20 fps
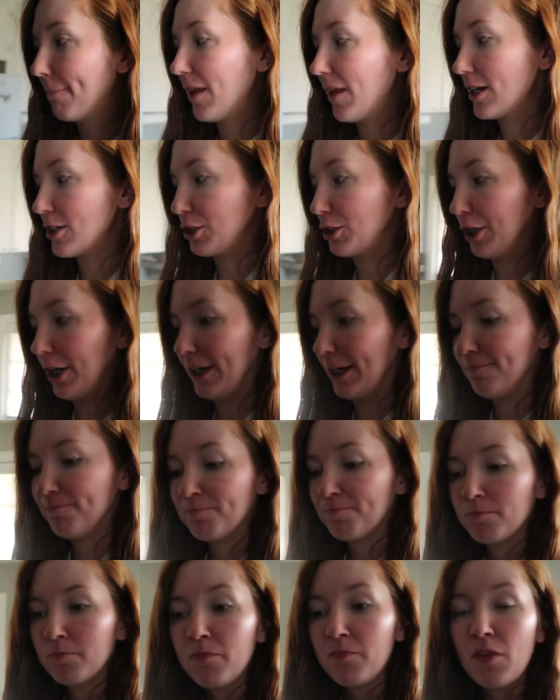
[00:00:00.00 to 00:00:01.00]
That is good.
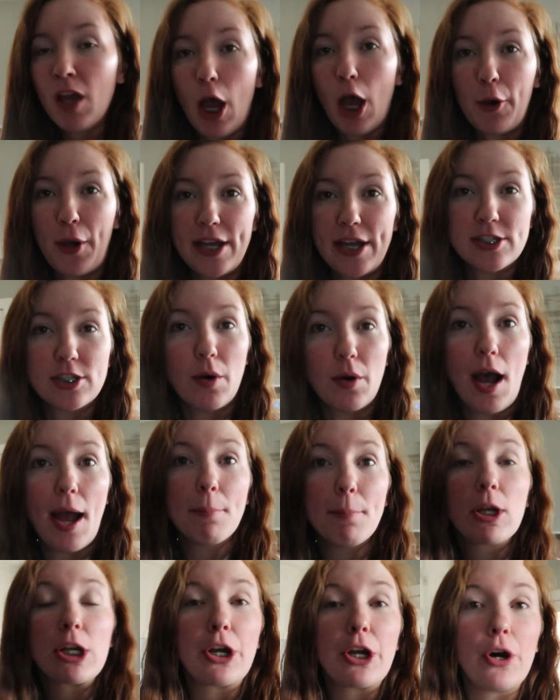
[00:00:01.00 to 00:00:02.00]
Okay, so
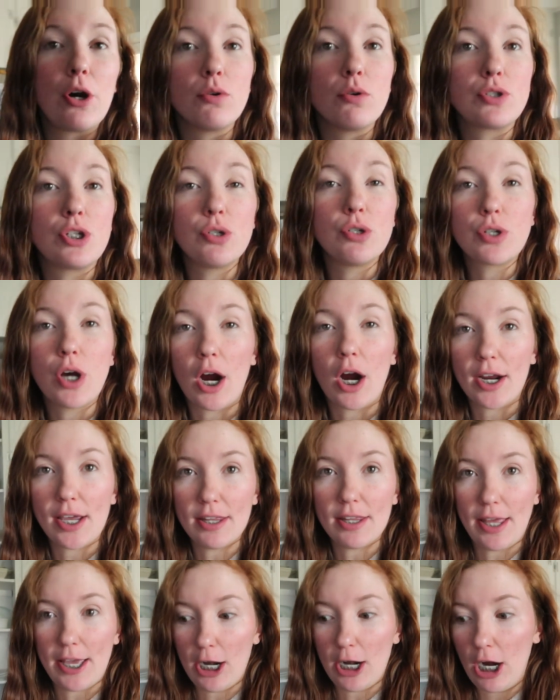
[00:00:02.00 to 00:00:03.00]
I'm gonna go to
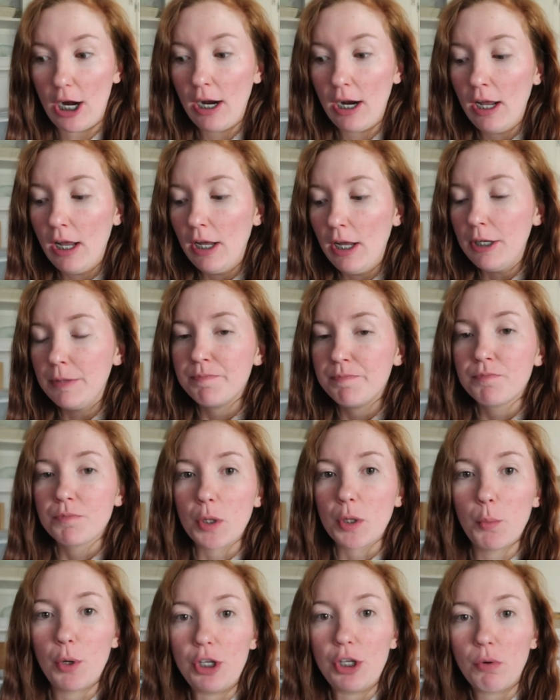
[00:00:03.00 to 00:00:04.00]
Target later.
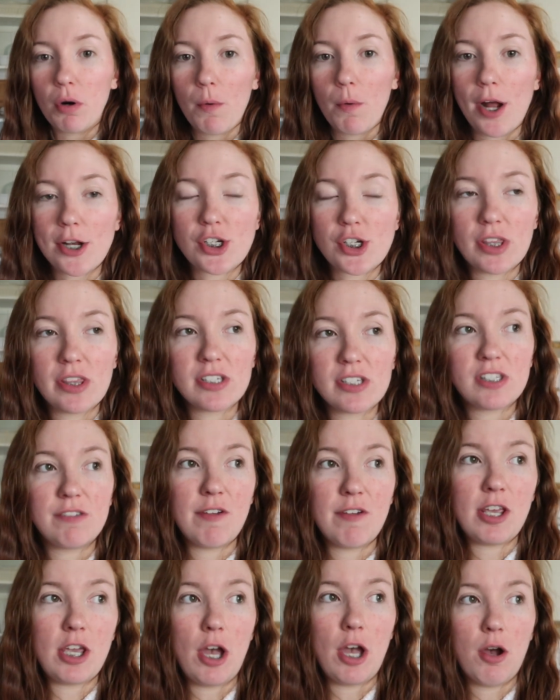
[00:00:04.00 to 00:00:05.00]
When you are watching this
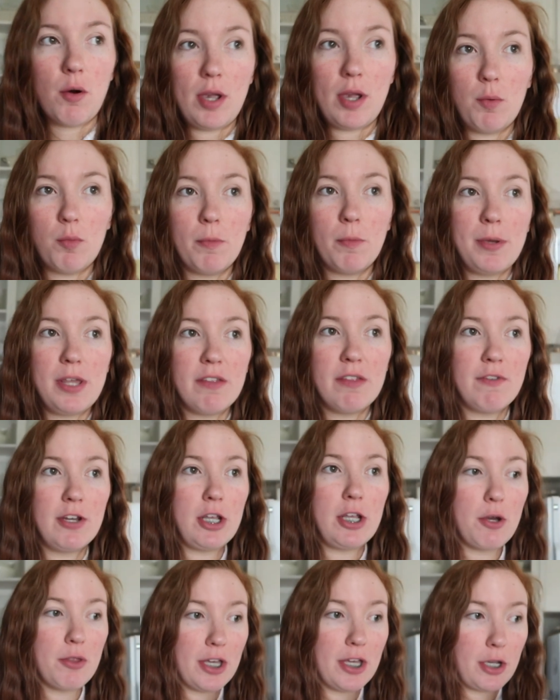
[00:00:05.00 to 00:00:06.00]
video, it will be the
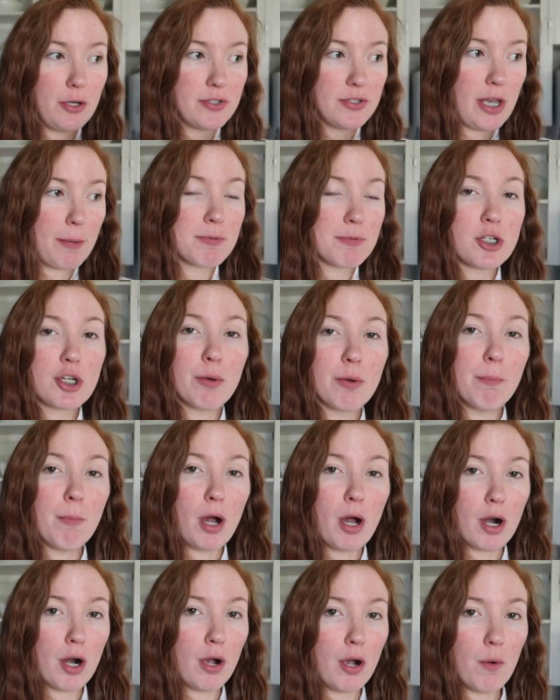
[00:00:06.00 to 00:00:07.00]
video that goes up
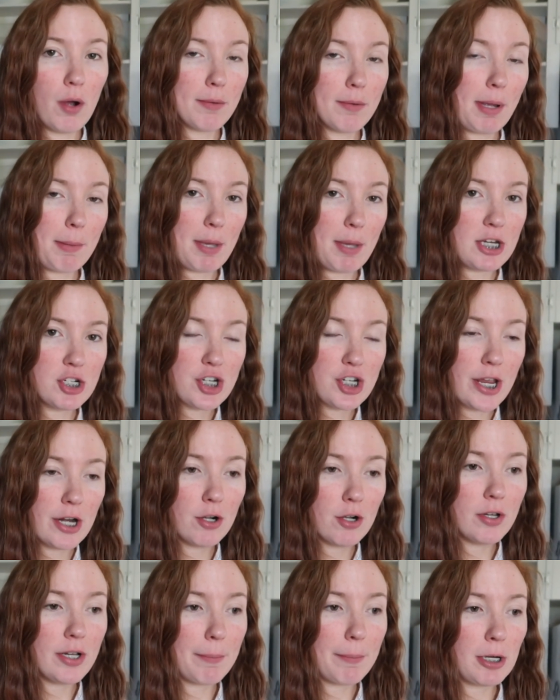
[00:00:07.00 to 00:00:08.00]
tomorrow on my main
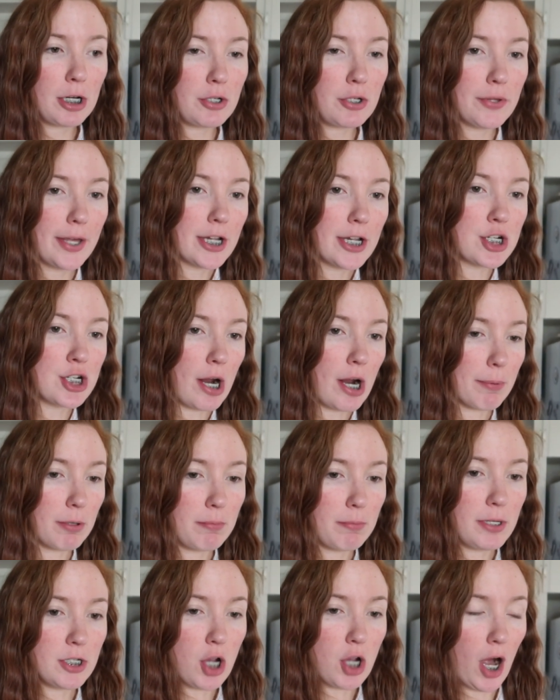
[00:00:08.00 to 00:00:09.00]
channel. I'm gonna do like a shop
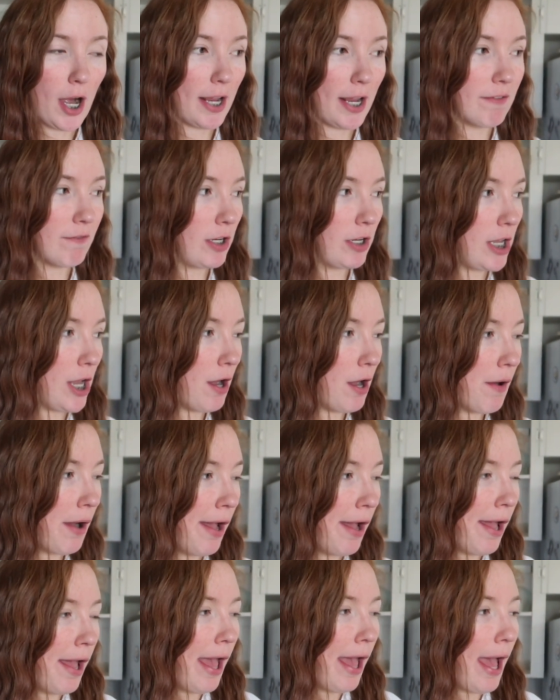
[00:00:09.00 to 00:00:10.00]
with me Target video,
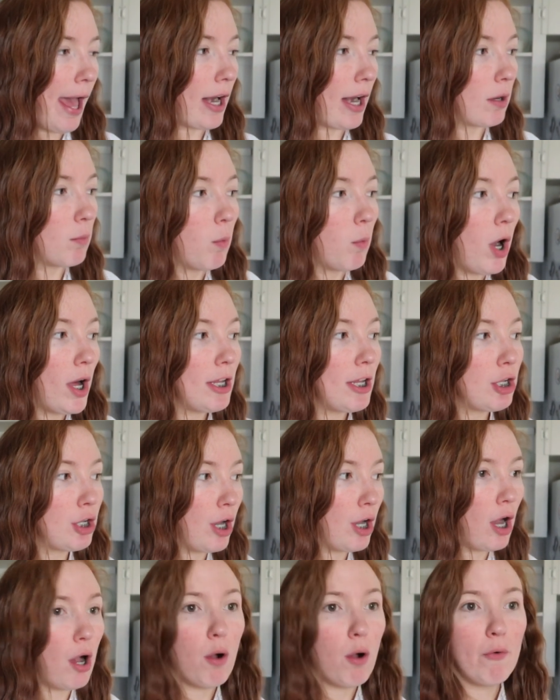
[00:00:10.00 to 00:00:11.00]
and I wanna
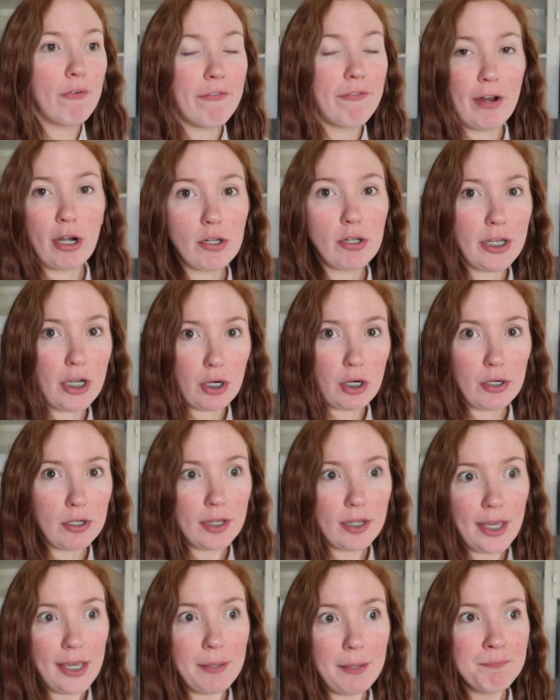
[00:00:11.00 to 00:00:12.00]
go fairly
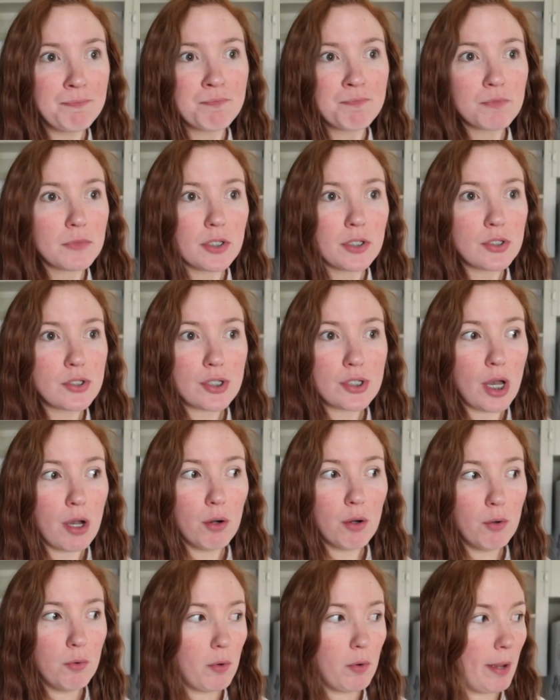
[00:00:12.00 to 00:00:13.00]
early.
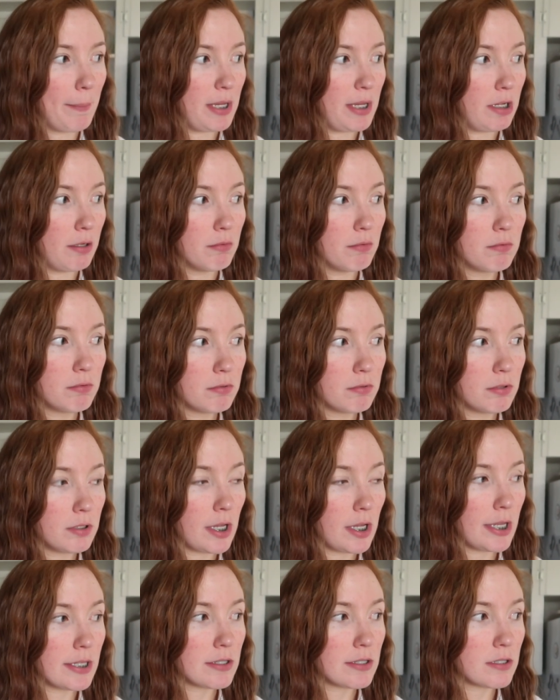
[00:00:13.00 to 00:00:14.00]
So, I mean,
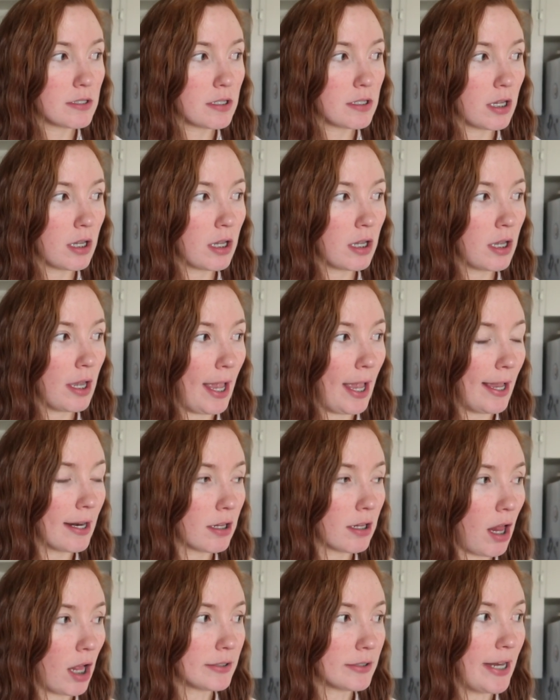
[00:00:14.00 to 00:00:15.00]
it's
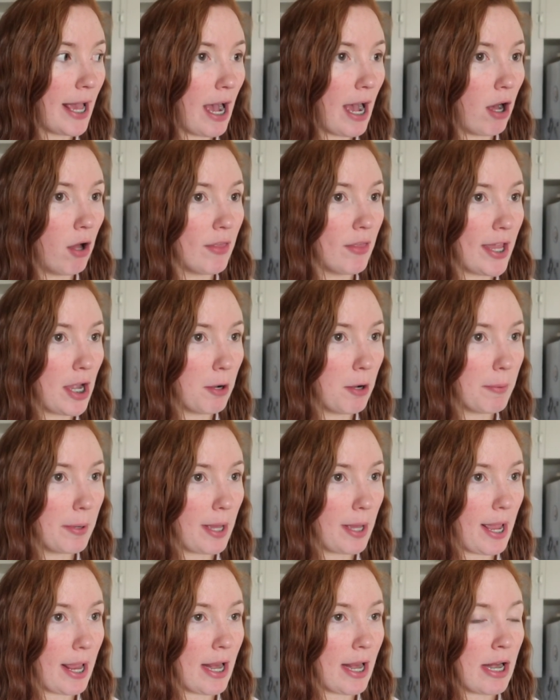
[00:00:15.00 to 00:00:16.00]
8 o'clock now, they
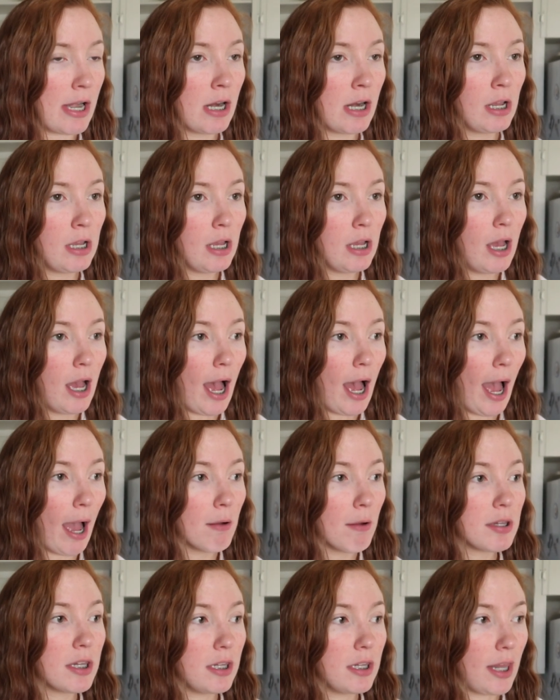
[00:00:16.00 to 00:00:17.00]
open at 8.
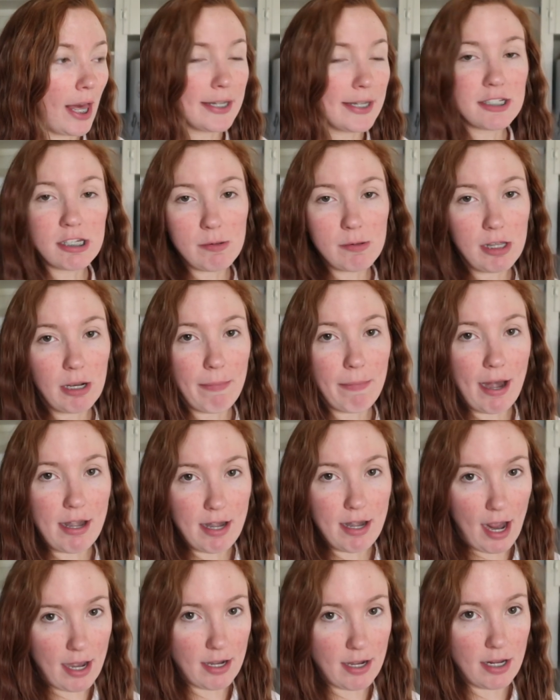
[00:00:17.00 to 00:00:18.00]
I would like to be there by
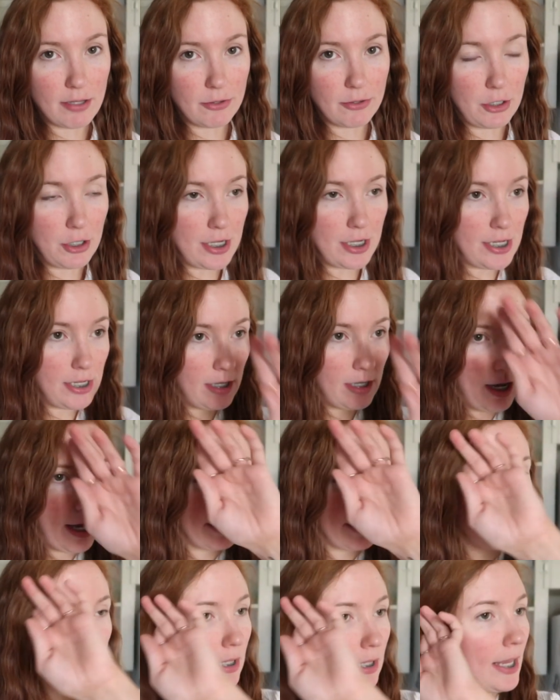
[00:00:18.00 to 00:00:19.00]
9, 9:30
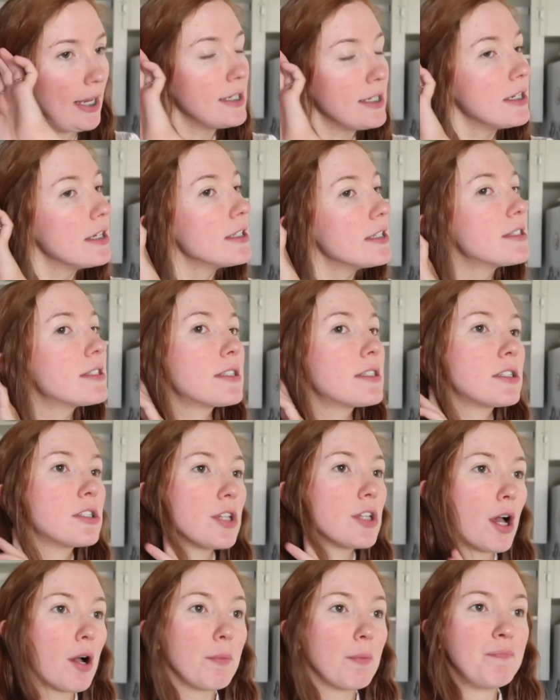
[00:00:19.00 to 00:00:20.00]
at the latest,
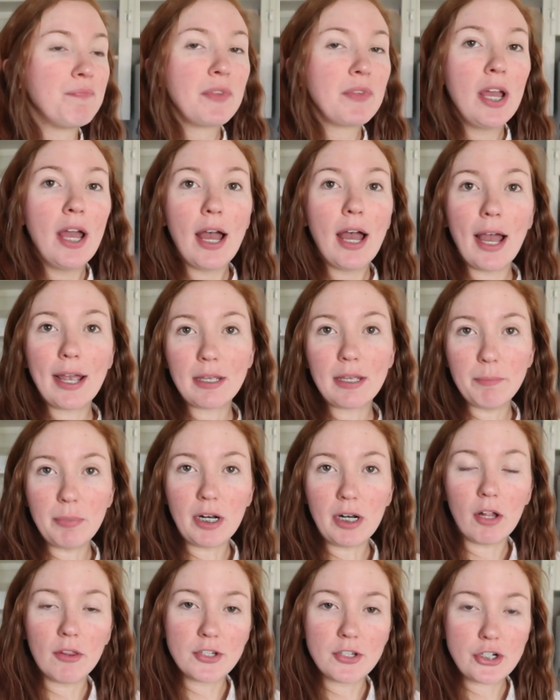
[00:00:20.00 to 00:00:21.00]
so I can
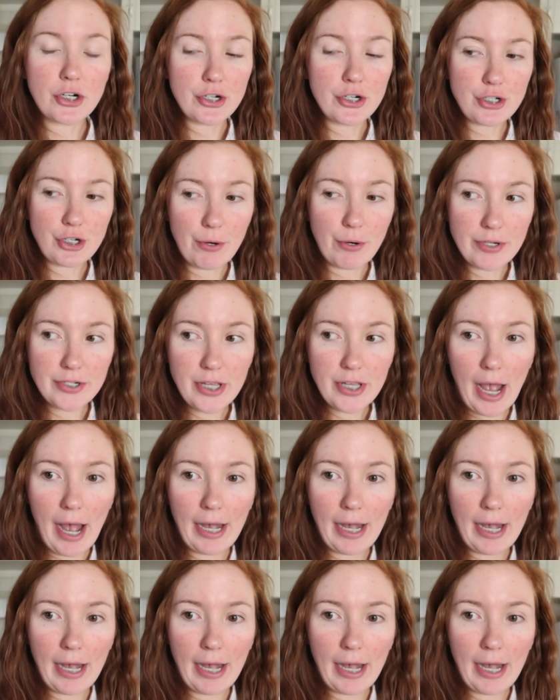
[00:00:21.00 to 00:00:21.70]
beat all the churchgoers.